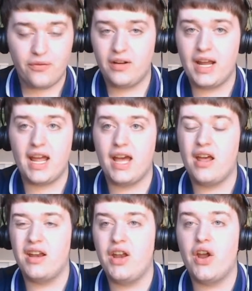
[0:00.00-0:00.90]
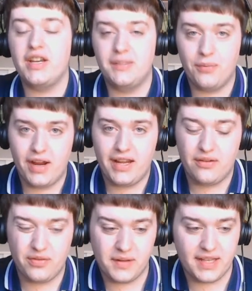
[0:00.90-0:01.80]
For a, a nice
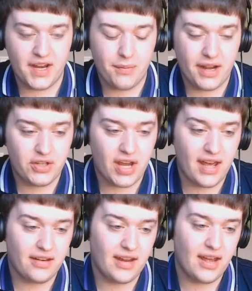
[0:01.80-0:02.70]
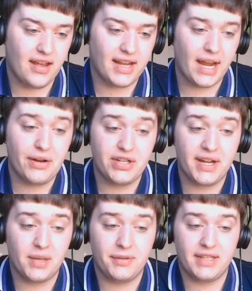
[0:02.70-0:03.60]
break from the centre-back chat, uh, Gary
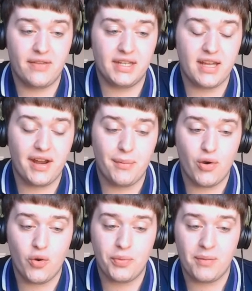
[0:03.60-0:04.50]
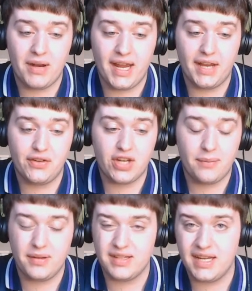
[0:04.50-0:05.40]
Jacob has said that Tottenham hope that playing in the
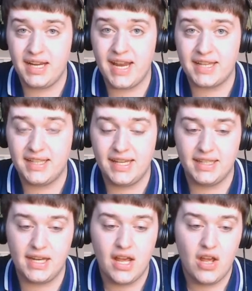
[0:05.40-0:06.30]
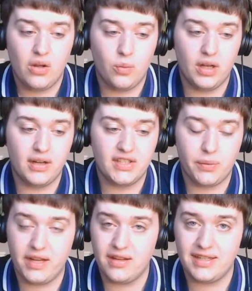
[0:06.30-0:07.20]
Champions League next season will
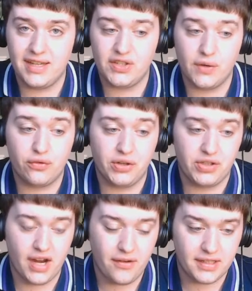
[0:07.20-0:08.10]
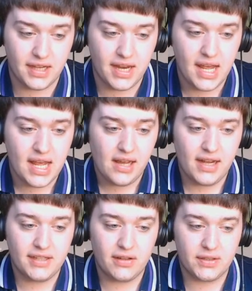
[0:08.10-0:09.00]
swing the decision of Christian Eriksen.
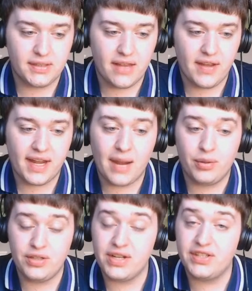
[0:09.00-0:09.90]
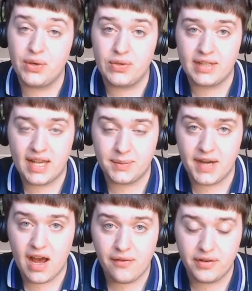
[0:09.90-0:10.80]
He's also said that Gabriel Jesus has
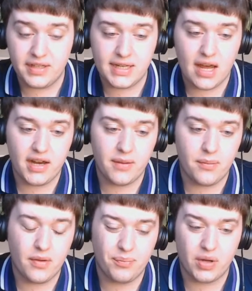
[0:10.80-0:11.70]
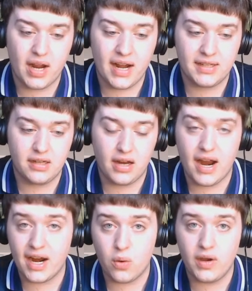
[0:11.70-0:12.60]
been offered to Tottenham, but
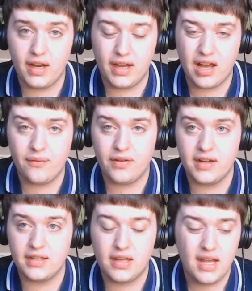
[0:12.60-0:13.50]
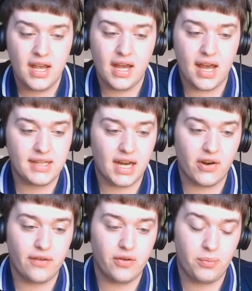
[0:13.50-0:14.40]
Arsenal are quietly confident. Uh,
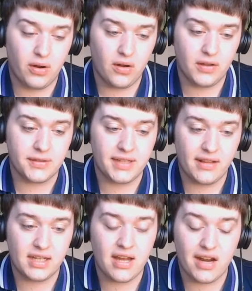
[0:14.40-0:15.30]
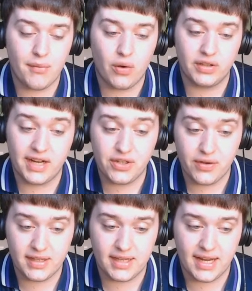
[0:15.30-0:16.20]
Telegraph Football also saying that Tottenham hold an
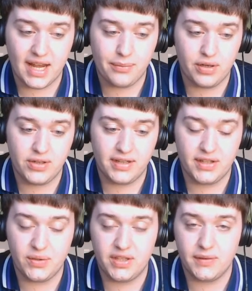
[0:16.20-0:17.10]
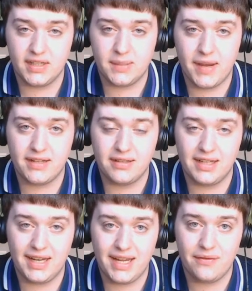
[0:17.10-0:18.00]
interest in Gabriel Jesus, who is expected
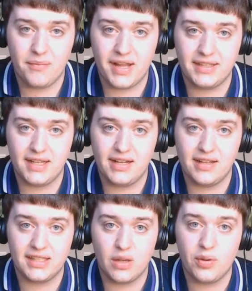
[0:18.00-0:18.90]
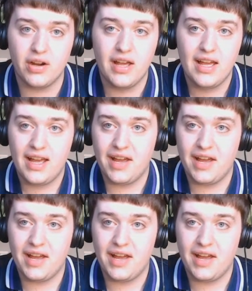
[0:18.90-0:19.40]
to leave Man City this summer.